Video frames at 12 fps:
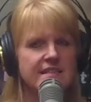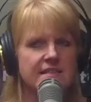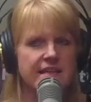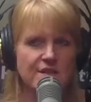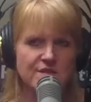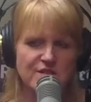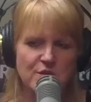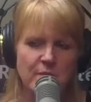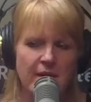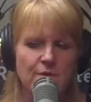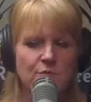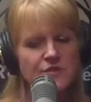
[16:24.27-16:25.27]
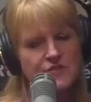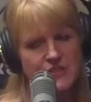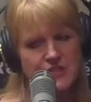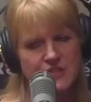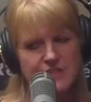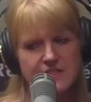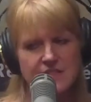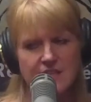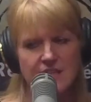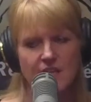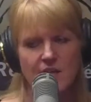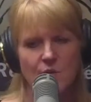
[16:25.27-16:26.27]
counsel my realtors
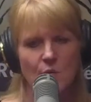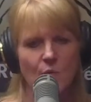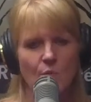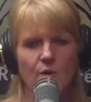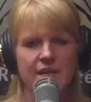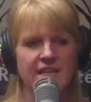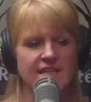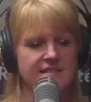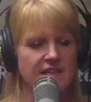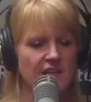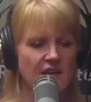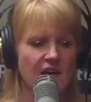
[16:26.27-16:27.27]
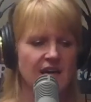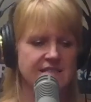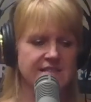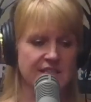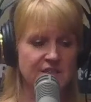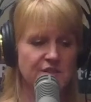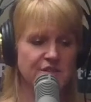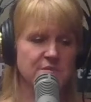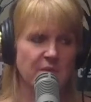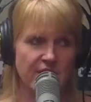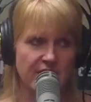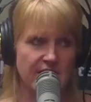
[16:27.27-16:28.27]
when it's a hot seller's
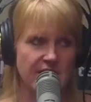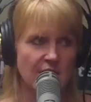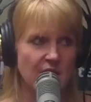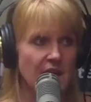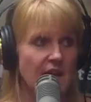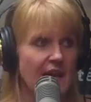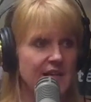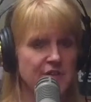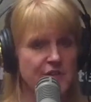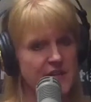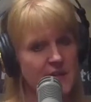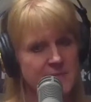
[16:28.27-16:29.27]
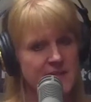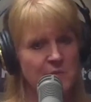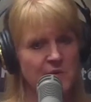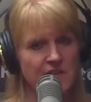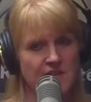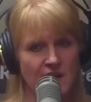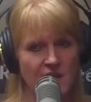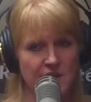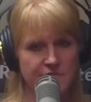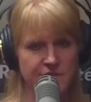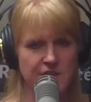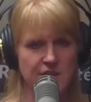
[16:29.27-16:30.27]
market and you're coming in with an
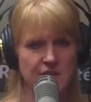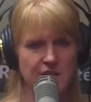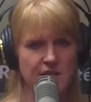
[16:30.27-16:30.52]
offer